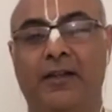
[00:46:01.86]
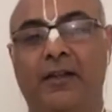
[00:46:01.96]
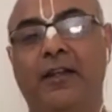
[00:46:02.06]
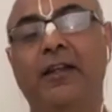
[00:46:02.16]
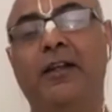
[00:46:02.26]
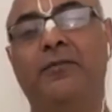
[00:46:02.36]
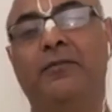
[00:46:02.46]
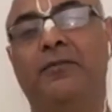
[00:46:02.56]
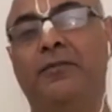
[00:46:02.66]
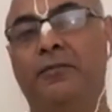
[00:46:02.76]

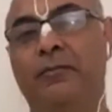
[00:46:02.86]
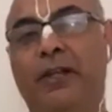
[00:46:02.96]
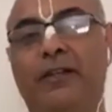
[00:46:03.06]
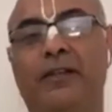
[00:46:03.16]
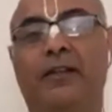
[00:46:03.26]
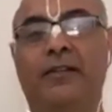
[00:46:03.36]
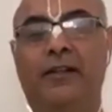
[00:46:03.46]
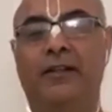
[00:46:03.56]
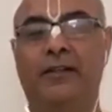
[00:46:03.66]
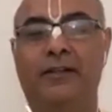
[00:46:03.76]
enough to make
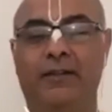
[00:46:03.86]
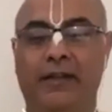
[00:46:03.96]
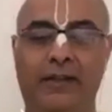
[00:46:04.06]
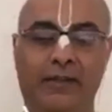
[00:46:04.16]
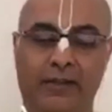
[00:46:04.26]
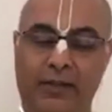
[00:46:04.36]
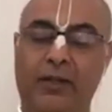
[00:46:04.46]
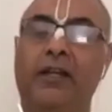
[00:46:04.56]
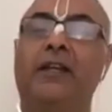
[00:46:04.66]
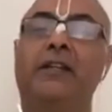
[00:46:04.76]
the
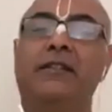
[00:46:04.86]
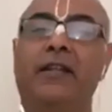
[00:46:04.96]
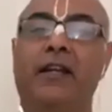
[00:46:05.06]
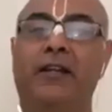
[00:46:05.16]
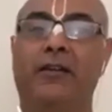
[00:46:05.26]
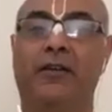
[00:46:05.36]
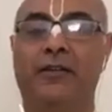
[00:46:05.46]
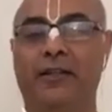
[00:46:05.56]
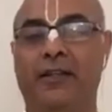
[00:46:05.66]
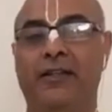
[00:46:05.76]
hair stand
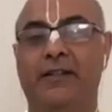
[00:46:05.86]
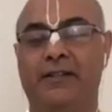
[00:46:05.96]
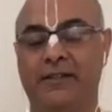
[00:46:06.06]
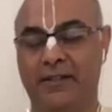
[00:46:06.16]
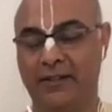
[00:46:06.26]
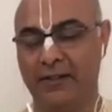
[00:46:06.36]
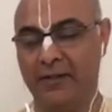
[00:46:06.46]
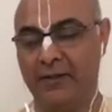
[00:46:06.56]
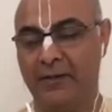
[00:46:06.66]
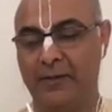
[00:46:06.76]
on the ends.
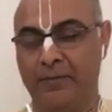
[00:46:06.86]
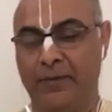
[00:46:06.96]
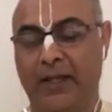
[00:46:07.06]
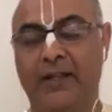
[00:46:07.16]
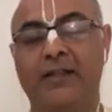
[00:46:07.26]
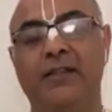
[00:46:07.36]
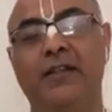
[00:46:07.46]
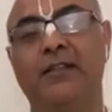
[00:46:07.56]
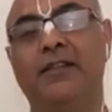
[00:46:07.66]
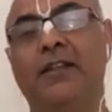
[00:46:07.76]
And she
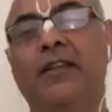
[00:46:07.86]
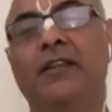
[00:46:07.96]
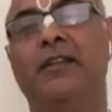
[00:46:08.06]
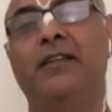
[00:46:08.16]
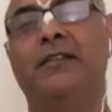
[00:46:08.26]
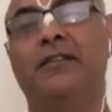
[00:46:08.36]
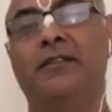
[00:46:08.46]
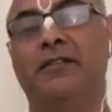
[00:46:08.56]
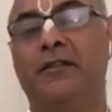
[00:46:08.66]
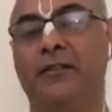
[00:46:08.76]
is singing
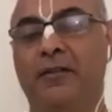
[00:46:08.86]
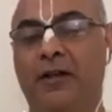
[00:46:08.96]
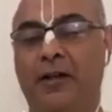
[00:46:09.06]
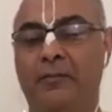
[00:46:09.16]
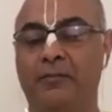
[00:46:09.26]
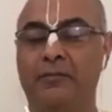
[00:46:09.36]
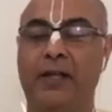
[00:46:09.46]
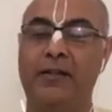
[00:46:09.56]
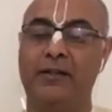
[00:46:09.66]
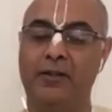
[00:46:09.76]
this,
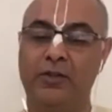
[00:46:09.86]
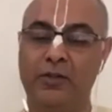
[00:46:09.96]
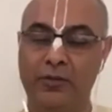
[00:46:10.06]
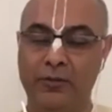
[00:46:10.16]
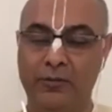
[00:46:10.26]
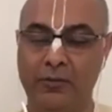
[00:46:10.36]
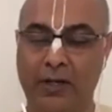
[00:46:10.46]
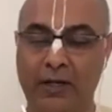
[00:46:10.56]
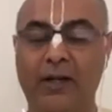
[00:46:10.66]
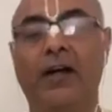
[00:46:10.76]
that you
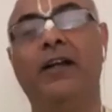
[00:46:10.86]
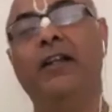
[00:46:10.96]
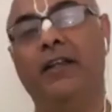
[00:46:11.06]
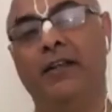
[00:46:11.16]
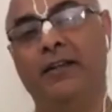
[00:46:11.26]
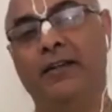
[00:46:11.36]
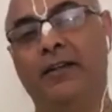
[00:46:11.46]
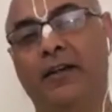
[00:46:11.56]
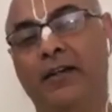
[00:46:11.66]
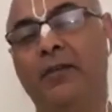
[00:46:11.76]
are a
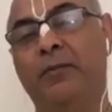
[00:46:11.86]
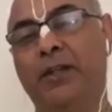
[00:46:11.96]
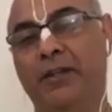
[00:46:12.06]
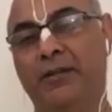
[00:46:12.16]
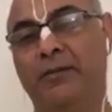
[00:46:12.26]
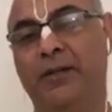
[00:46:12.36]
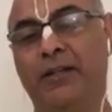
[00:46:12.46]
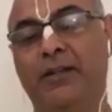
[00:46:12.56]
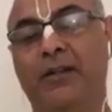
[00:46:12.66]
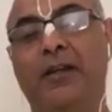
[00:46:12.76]
honeybee,
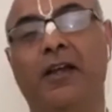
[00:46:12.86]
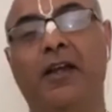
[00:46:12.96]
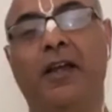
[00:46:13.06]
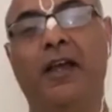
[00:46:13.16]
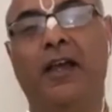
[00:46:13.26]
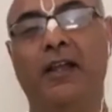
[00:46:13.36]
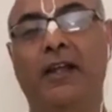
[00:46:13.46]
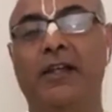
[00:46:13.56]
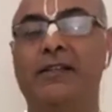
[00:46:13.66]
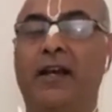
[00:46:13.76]
right? And
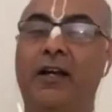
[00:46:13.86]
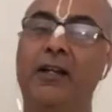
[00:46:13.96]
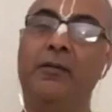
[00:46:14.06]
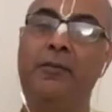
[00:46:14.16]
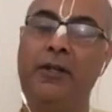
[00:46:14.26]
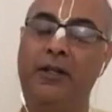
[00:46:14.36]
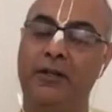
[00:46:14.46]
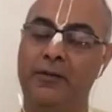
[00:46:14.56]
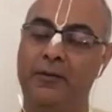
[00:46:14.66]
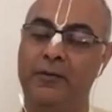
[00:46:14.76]
as a honeybee,
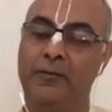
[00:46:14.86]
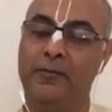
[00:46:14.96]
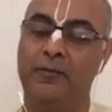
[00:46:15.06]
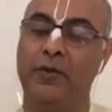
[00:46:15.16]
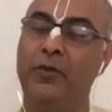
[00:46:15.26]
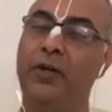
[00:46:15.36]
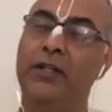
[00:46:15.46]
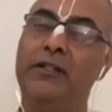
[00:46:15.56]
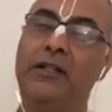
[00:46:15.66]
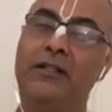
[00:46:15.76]
you are
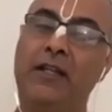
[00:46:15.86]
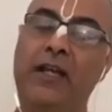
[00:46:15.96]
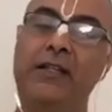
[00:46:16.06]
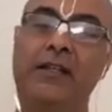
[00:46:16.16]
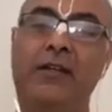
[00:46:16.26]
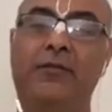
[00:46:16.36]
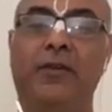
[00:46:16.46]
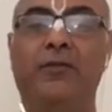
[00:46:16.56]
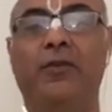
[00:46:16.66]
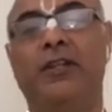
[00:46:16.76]
just as
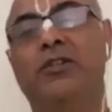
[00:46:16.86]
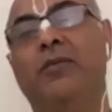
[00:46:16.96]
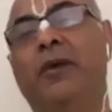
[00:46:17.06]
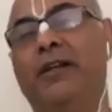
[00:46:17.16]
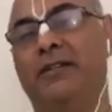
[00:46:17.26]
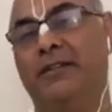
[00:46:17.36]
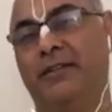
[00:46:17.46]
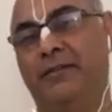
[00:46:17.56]
unfaithful as your master.